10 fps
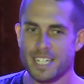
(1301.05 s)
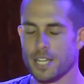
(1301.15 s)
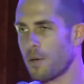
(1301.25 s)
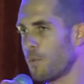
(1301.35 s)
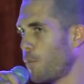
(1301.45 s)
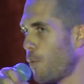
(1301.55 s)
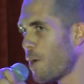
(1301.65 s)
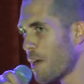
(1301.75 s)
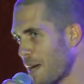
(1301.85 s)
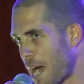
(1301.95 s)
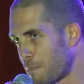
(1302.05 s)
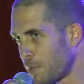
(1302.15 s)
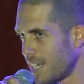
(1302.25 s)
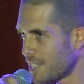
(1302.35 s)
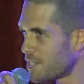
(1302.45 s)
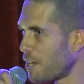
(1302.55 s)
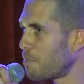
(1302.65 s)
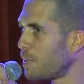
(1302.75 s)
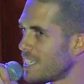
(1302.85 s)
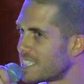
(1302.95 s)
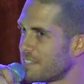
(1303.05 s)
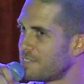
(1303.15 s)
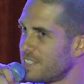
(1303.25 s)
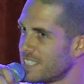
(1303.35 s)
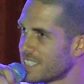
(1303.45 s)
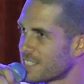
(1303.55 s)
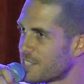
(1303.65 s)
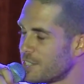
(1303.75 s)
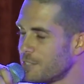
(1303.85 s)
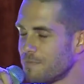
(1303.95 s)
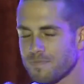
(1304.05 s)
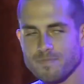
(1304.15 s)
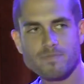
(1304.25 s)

You know, what about plants? Don't plants have feelings too?